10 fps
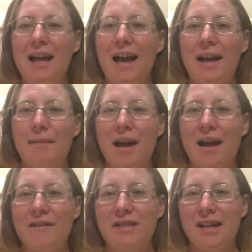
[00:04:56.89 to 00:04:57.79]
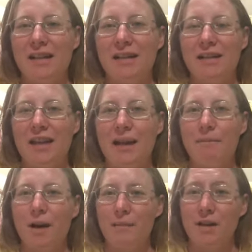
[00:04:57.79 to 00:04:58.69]
I have started that
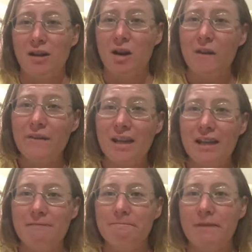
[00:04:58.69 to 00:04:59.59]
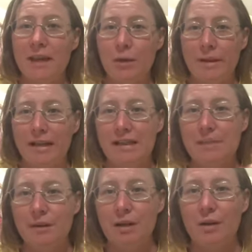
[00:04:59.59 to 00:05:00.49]
Buy Me a Coffee. It'll be linked
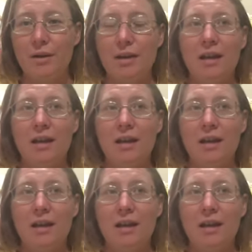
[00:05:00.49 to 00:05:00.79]
below.